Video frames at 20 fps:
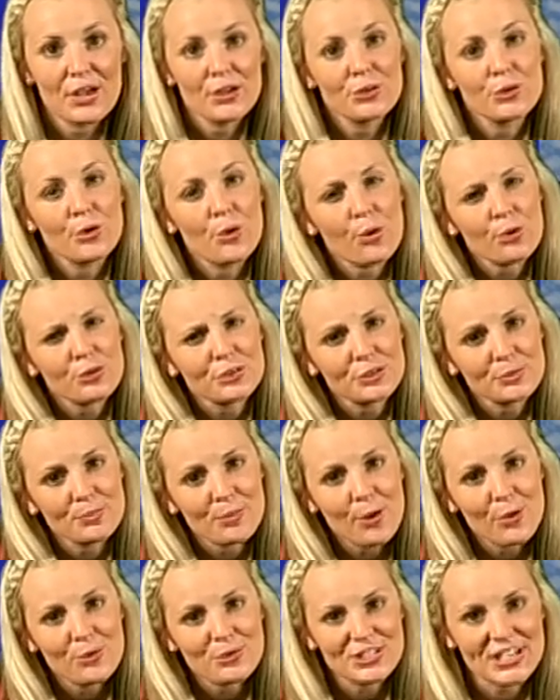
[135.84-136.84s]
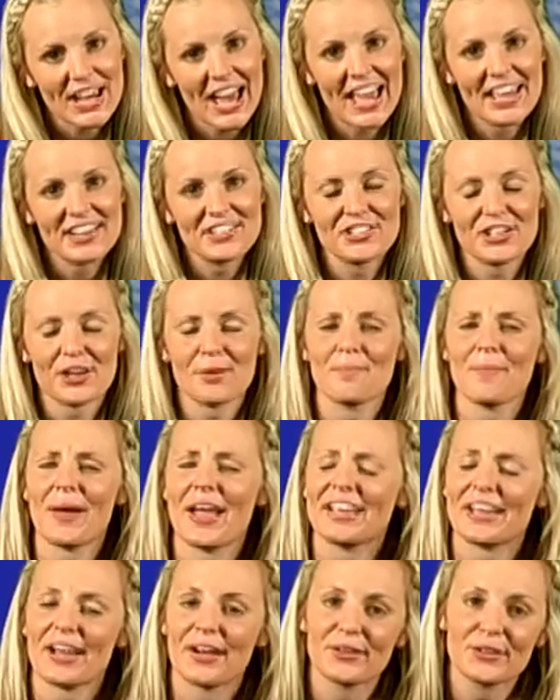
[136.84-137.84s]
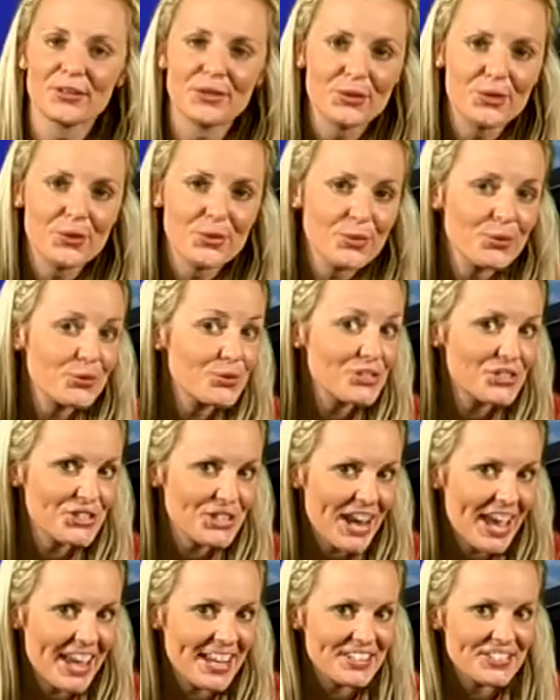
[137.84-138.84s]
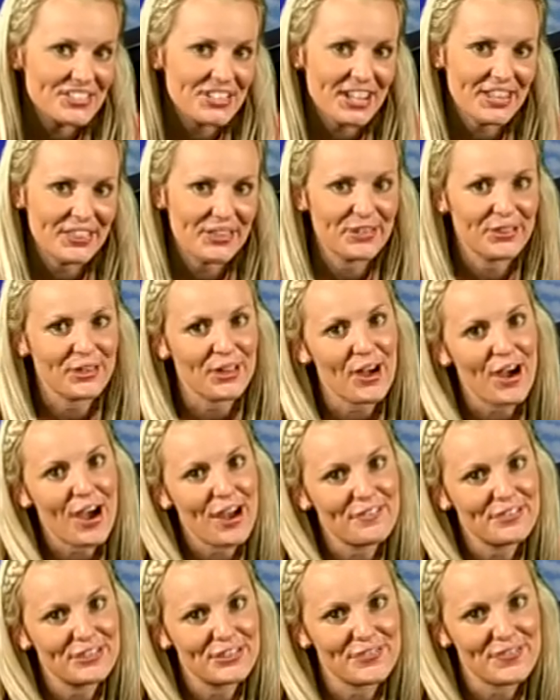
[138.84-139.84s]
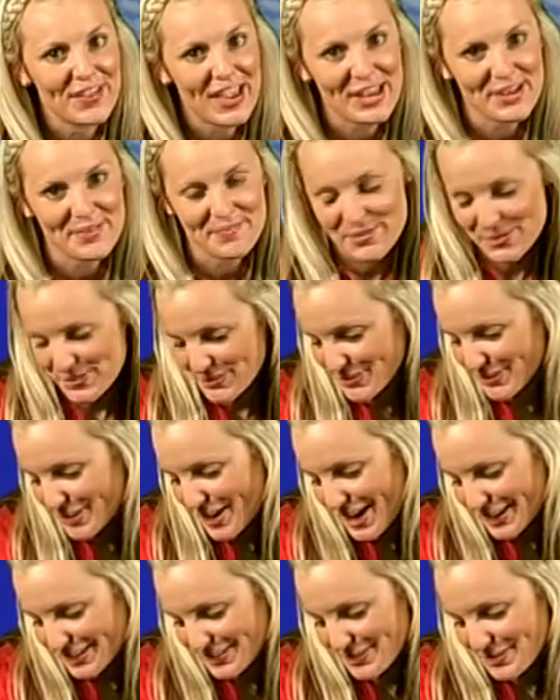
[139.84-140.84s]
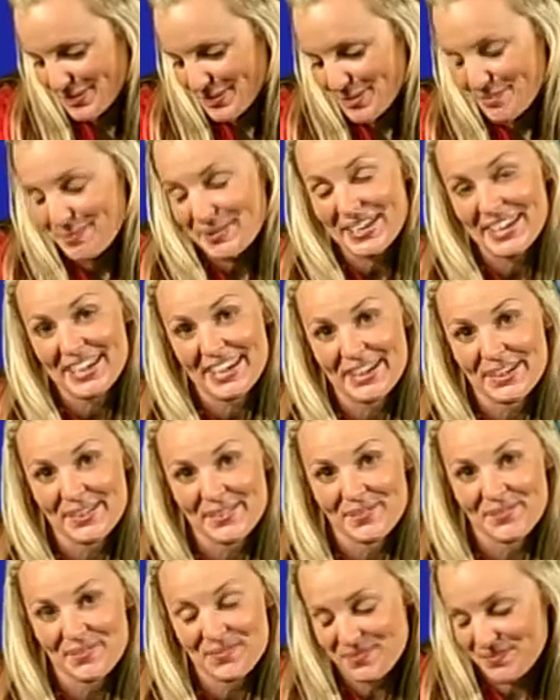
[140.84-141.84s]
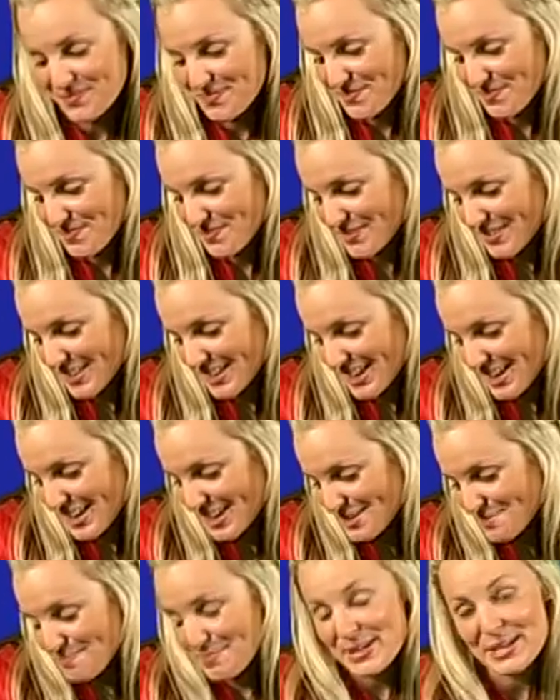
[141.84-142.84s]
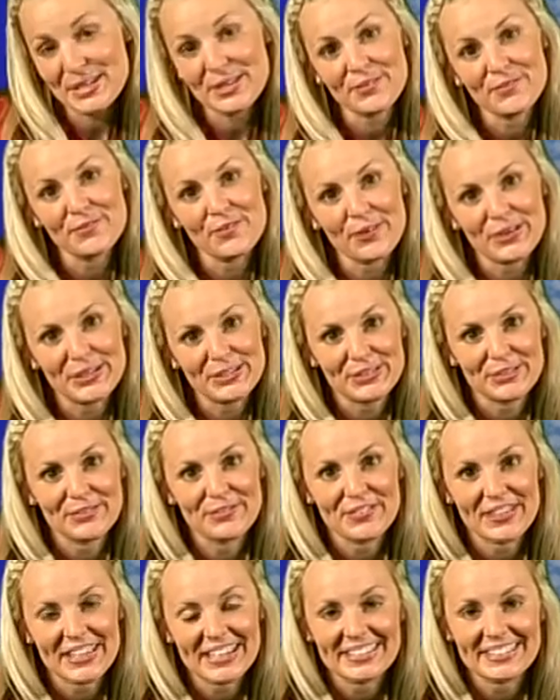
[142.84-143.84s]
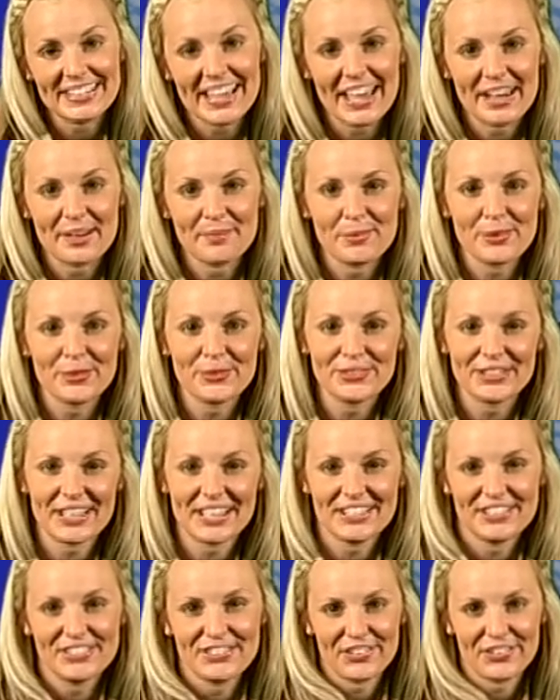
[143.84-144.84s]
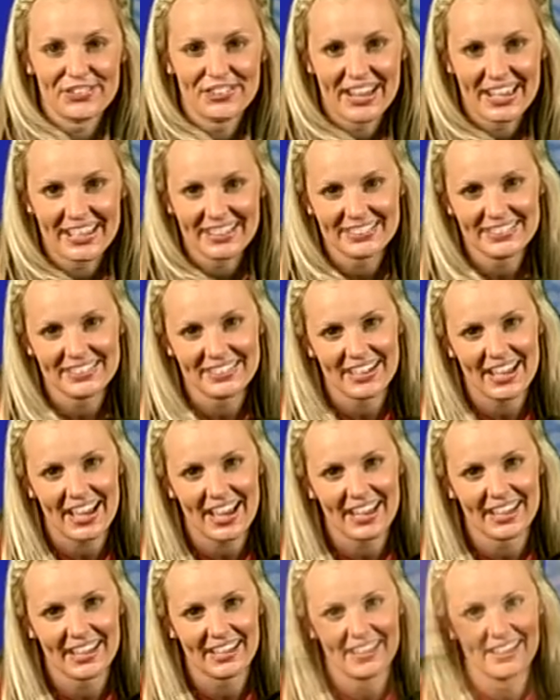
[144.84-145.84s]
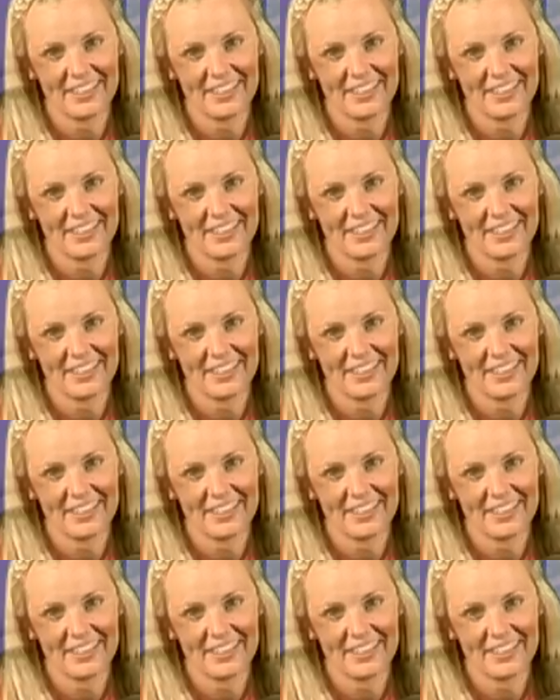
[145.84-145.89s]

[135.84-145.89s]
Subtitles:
Your small change can make a huge change in the lives of animals like Snoopy here. Be the voice of these animals and donate today.